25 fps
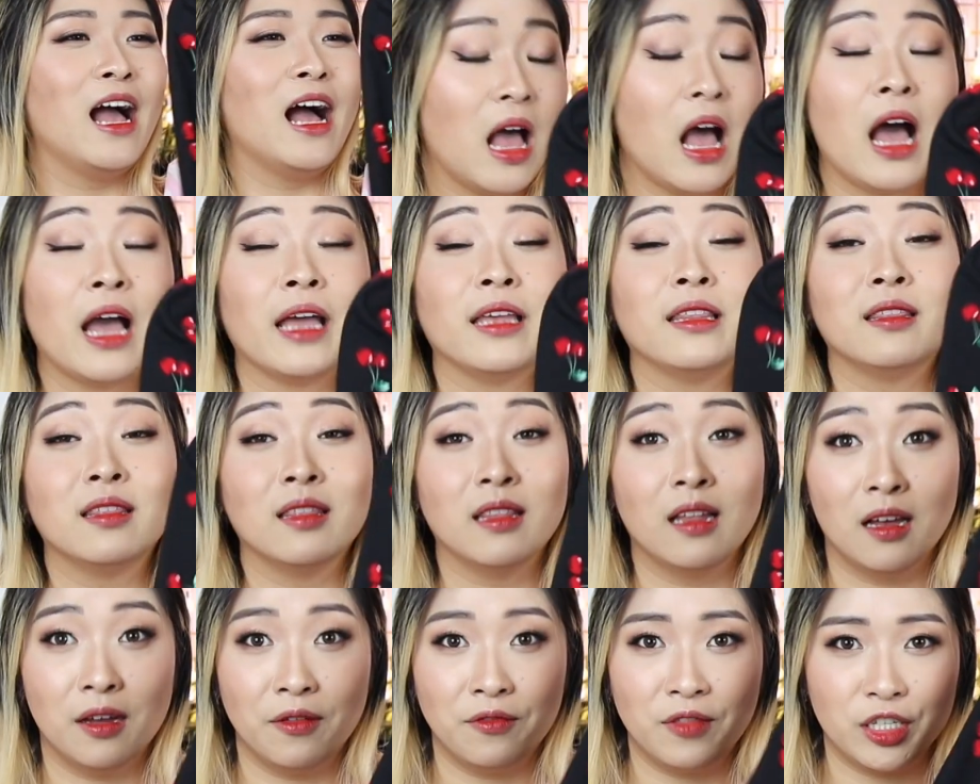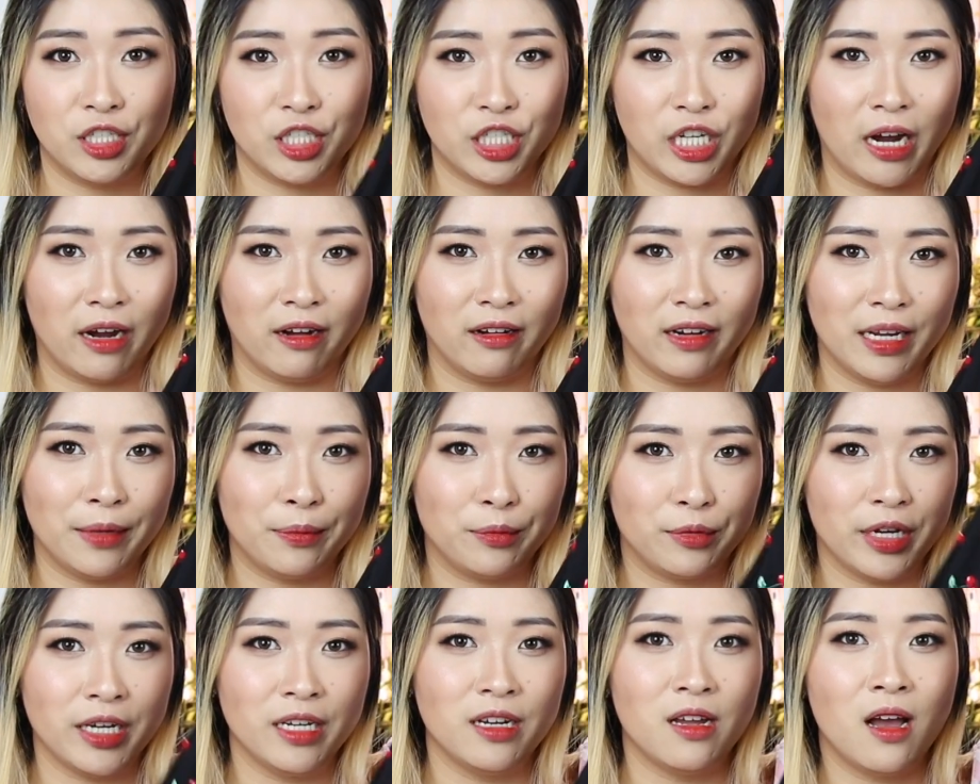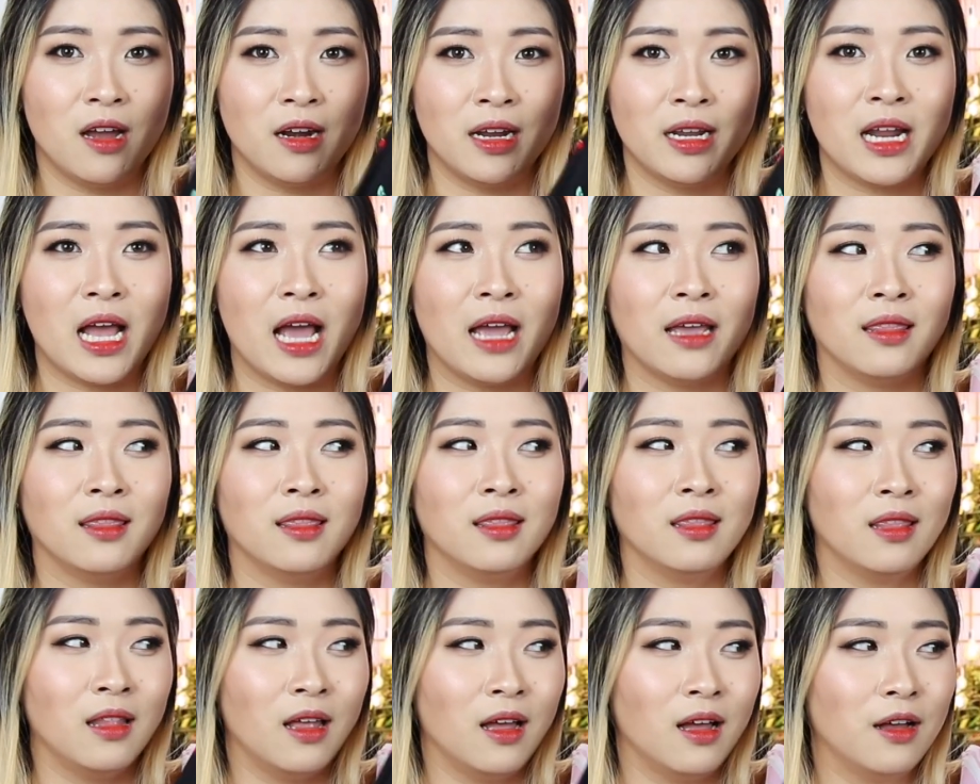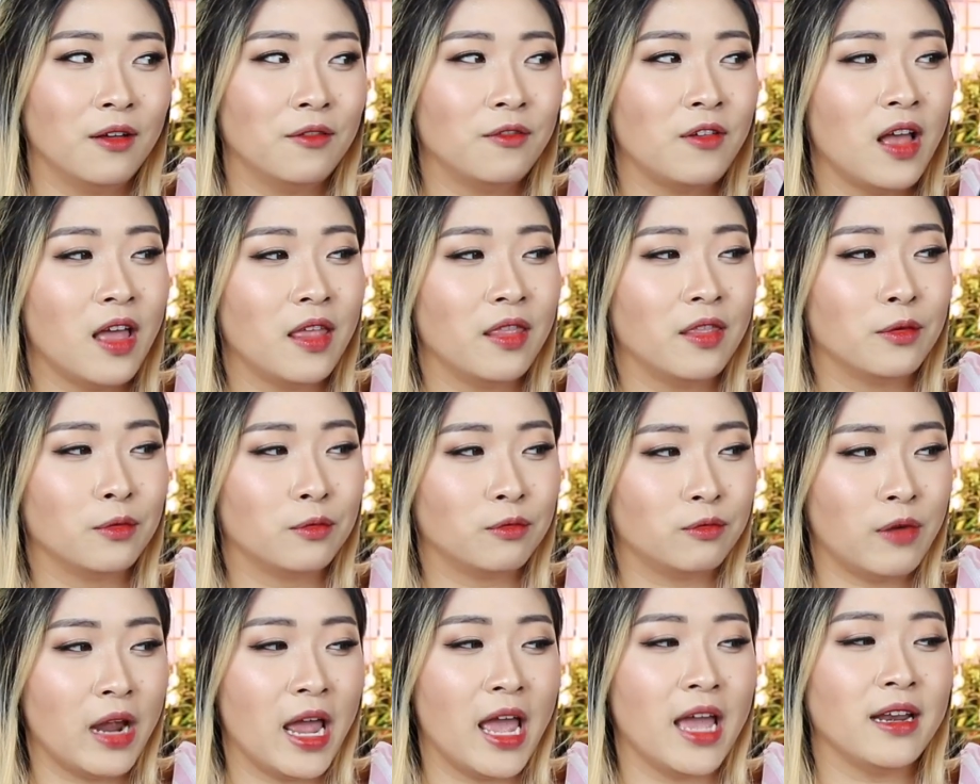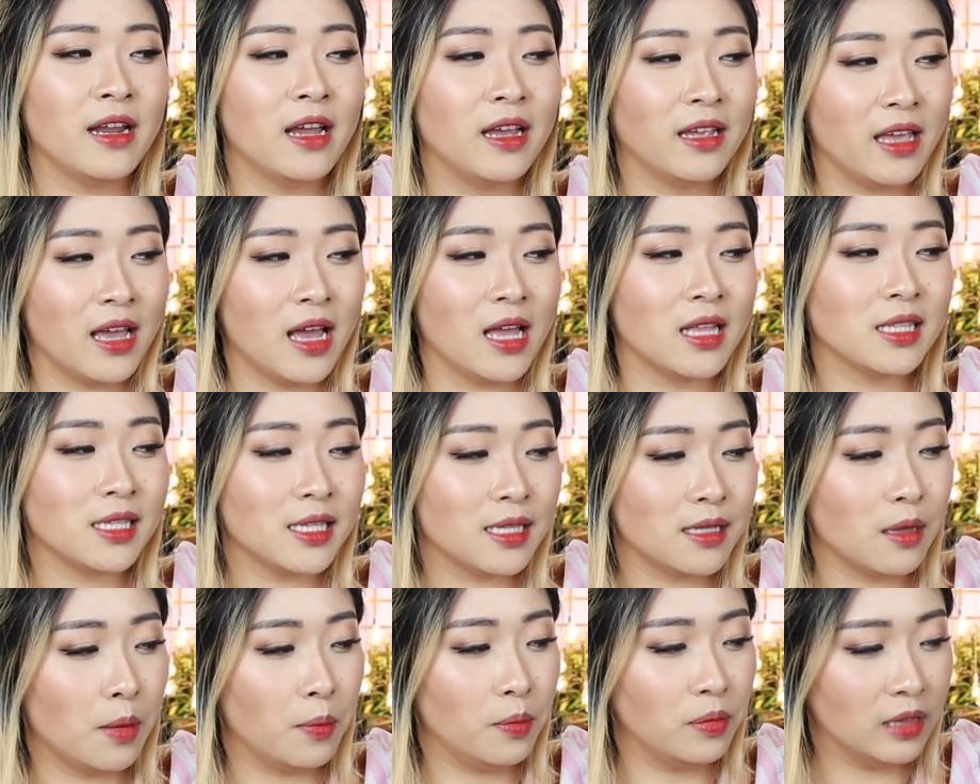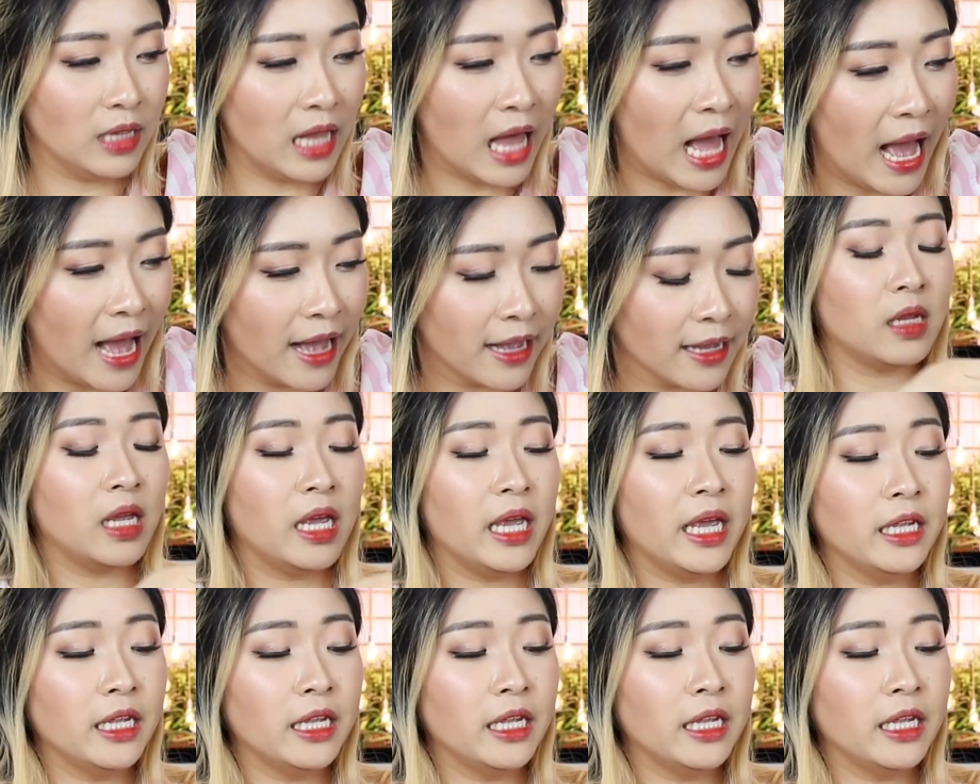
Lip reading: I love the cherry print on it. I love the red against the black.